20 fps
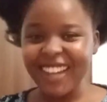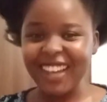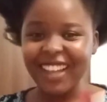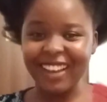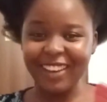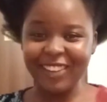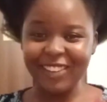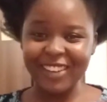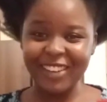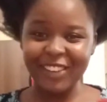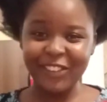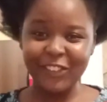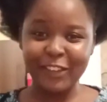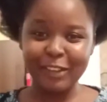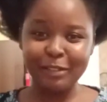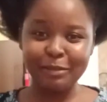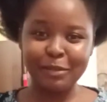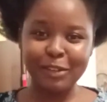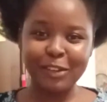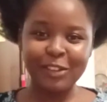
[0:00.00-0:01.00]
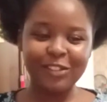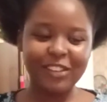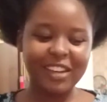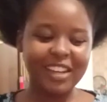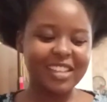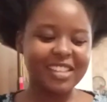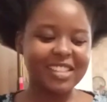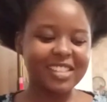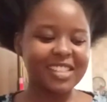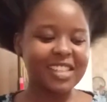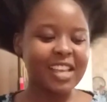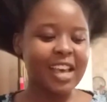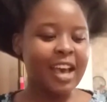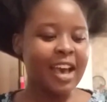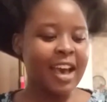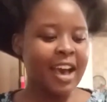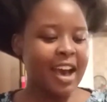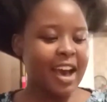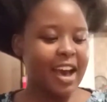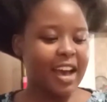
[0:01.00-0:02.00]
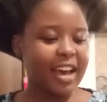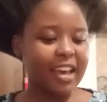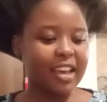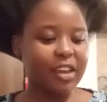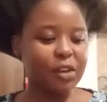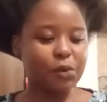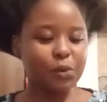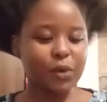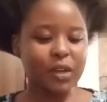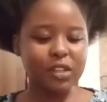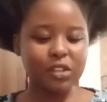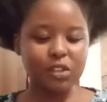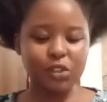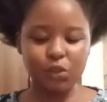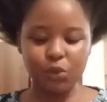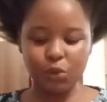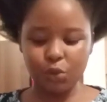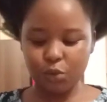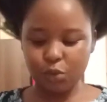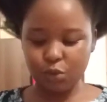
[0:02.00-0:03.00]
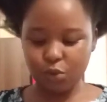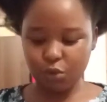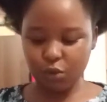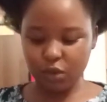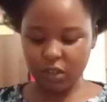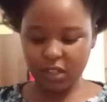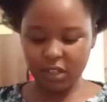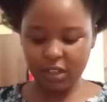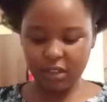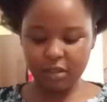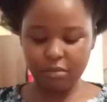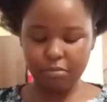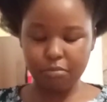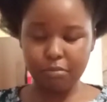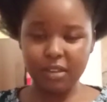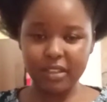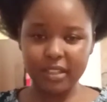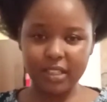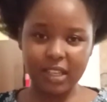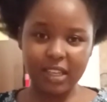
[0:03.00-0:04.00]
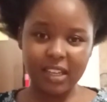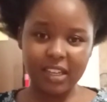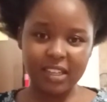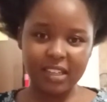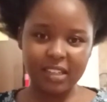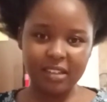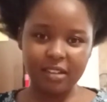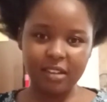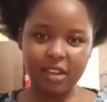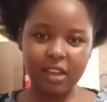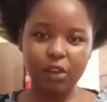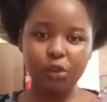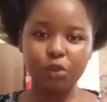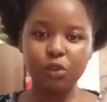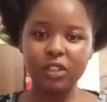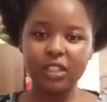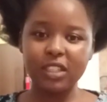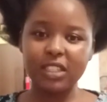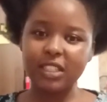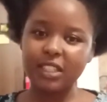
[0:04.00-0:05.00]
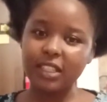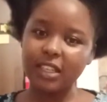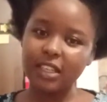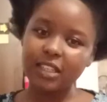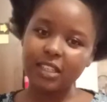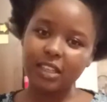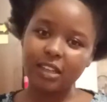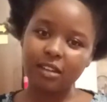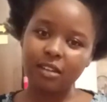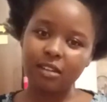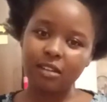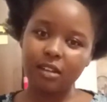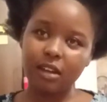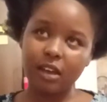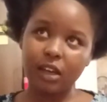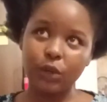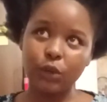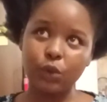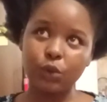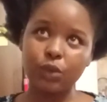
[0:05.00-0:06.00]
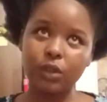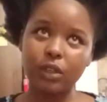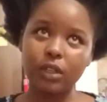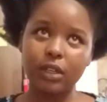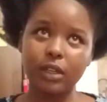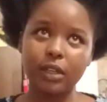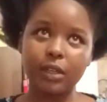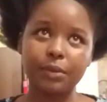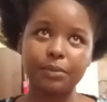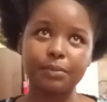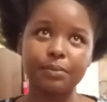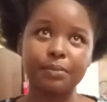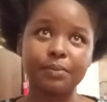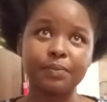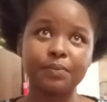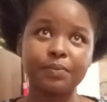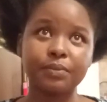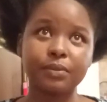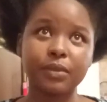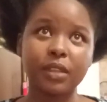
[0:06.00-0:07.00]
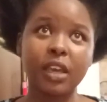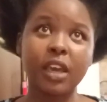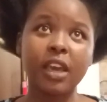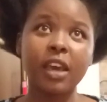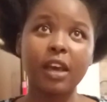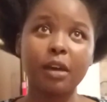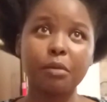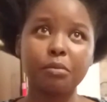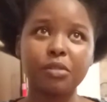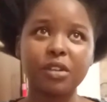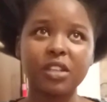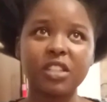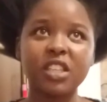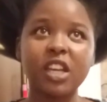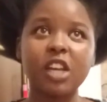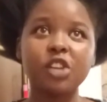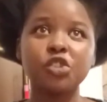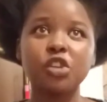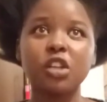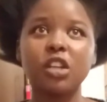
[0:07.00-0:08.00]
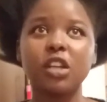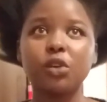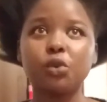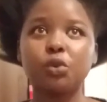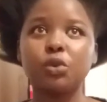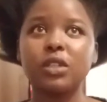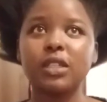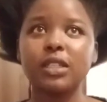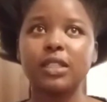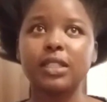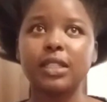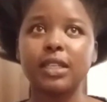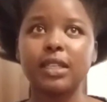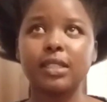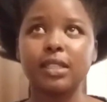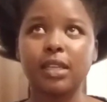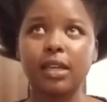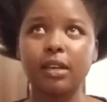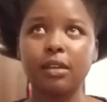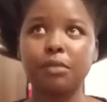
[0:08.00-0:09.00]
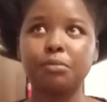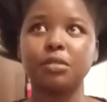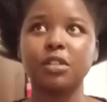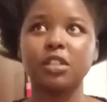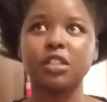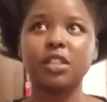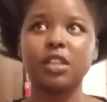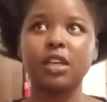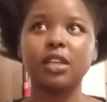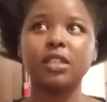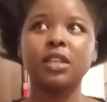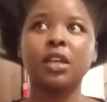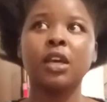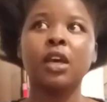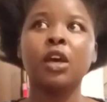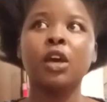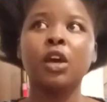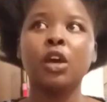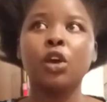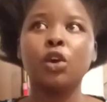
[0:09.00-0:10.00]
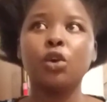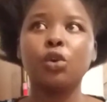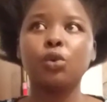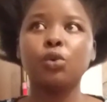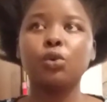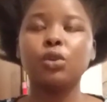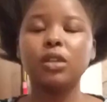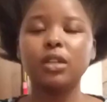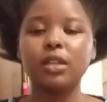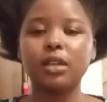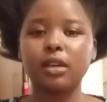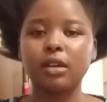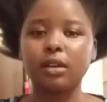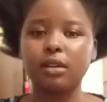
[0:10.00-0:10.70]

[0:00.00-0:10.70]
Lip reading: learning to improvise. I went to Nini, Best Lady. I couldn't get a good hairbrush. Actually, I couldn't get a hairbrush that could,